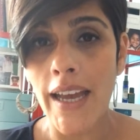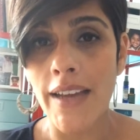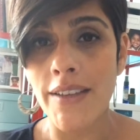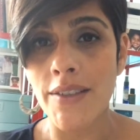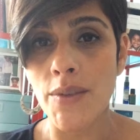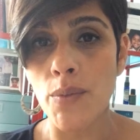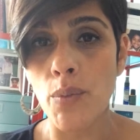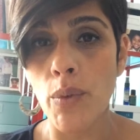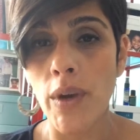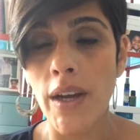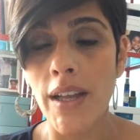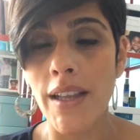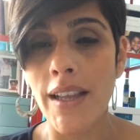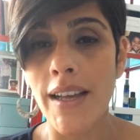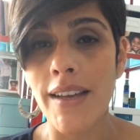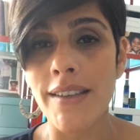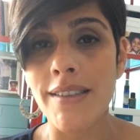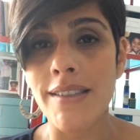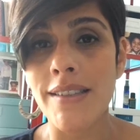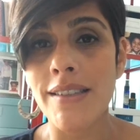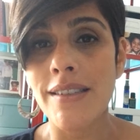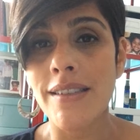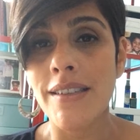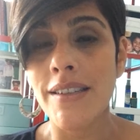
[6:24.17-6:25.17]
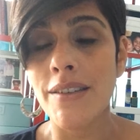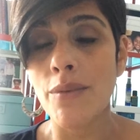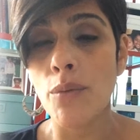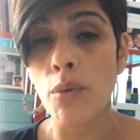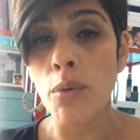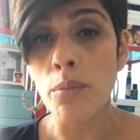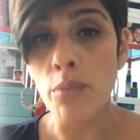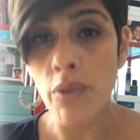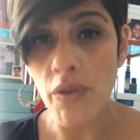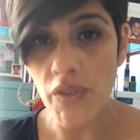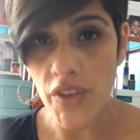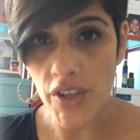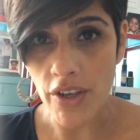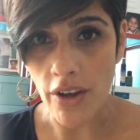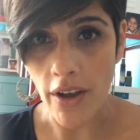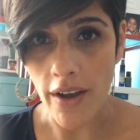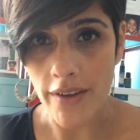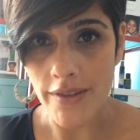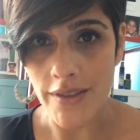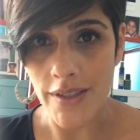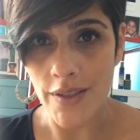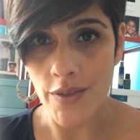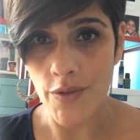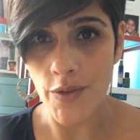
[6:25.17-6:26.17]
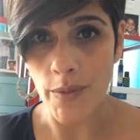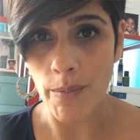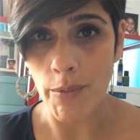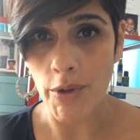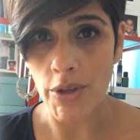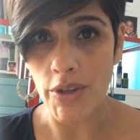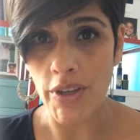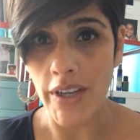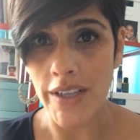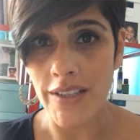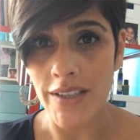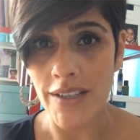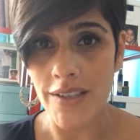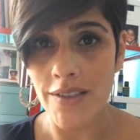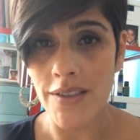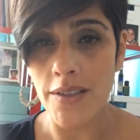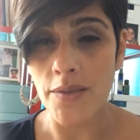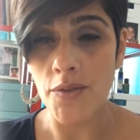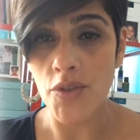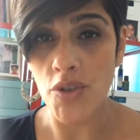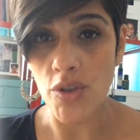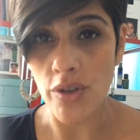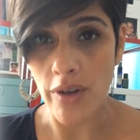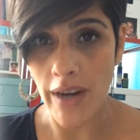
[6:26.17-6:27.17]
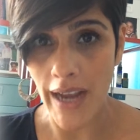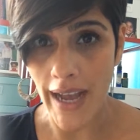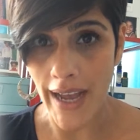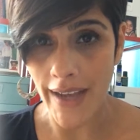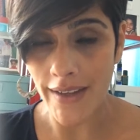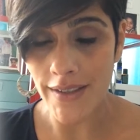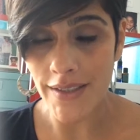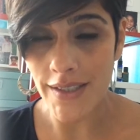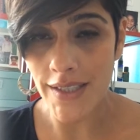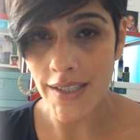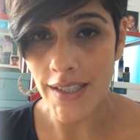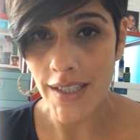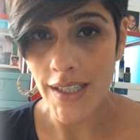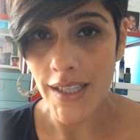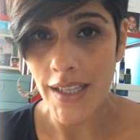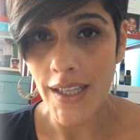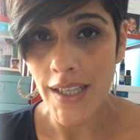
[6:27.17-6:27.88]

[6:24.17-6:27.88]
as well as remove the toxins from your digestive tract,